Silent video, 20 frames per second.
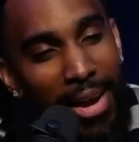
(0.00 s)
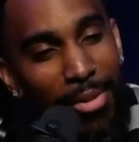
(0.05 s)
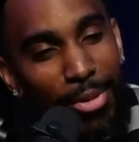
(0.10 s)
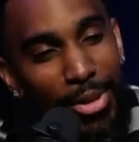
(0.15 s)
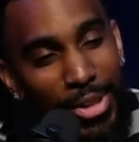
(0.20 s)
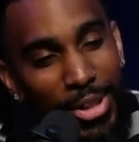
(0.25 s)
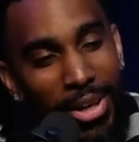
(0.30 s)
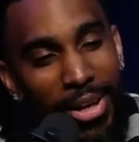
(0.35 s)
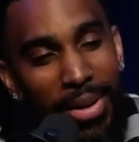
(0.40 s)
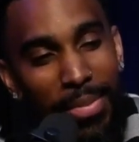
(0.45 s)
with
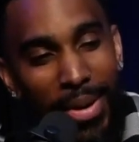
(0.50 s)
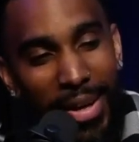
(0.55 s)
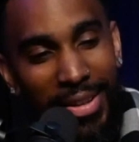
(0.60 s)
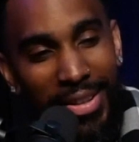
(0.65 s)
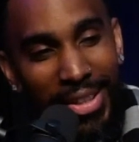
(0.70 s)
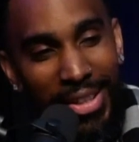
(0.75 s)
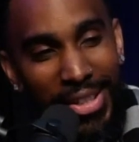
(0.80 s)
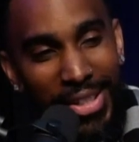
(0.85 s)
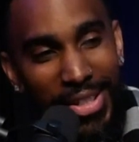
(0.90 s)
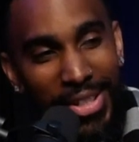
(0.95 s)
y'all about
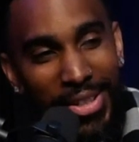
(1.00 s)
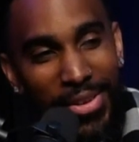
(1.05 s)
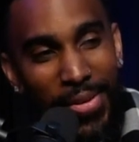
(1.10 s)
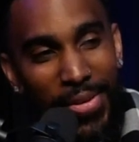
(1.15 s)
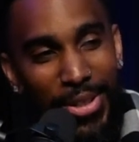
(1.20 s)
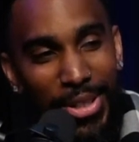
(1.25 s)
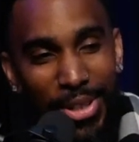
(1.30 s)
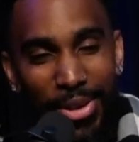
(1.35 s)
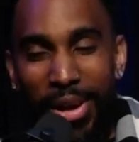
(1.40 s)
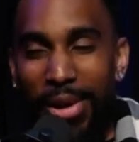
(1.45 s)
this.
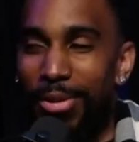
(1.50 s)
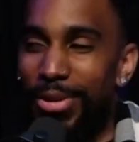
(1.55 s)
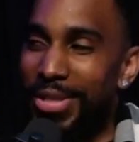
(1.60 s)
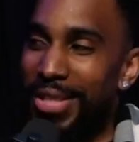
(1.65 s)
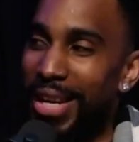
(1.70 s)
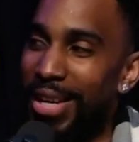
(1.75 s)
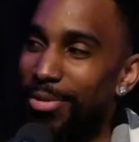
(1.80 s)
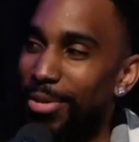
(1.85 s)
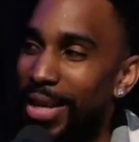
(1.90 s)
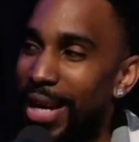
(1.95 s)
So I was
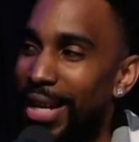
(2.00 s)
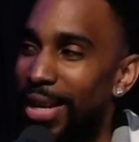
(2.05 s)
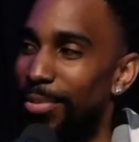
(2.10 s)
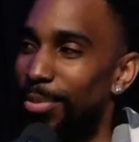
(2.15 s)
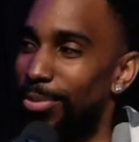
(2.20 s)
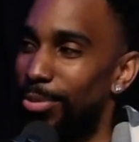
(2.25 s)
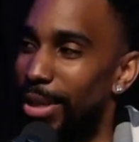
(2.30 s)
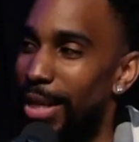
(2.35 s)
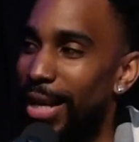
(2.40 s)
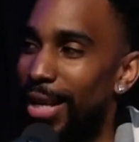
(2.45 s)
like, we
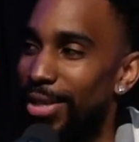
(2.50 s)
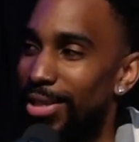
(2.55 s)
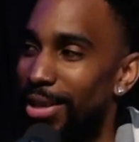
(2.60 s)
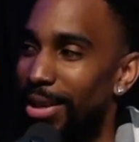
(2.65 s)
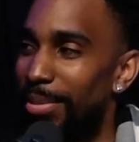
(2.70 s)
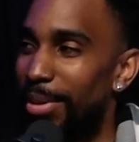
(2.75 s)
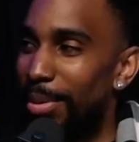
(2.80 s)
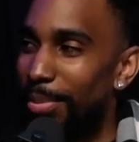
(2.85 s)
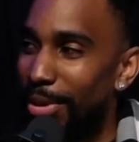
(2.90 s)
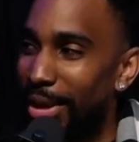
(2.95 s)
gotta talk
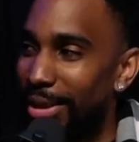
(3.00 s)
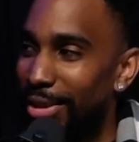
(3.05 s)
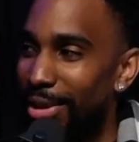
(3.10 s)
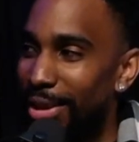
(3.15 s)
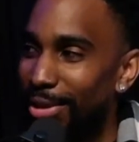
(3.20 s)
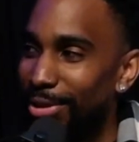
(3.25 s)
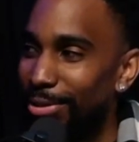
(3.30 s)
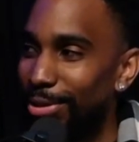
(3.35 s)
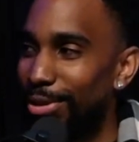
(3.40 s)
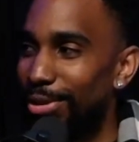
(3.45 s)
about Breaking All
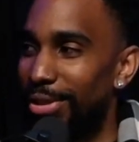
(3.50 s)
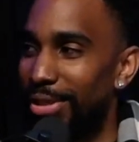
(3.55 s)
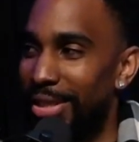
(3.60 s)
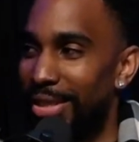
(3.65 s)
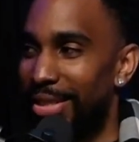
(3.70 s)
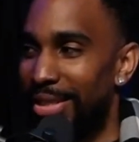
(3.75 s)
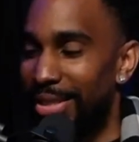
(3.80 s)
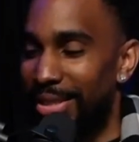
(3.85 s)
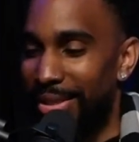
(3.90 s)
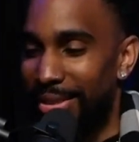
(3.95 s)
the Rules
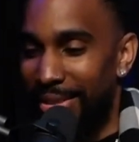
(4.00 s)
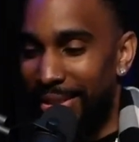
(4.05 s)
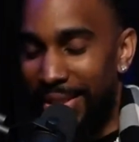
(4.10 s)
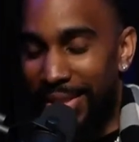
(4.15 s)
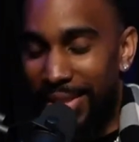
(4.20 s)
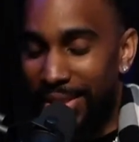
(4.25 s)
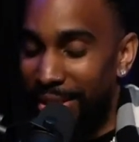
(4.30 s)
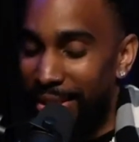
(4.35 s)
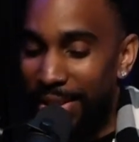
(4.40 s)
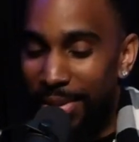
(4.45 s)
because
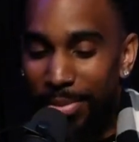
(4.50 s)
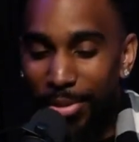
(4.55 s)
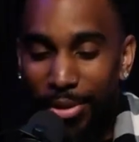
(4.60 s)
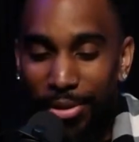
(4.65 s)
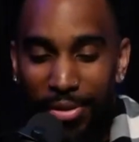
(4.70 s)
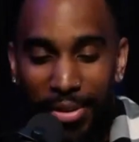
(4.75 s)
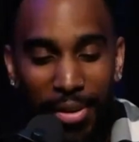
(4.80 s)
it's a good movie.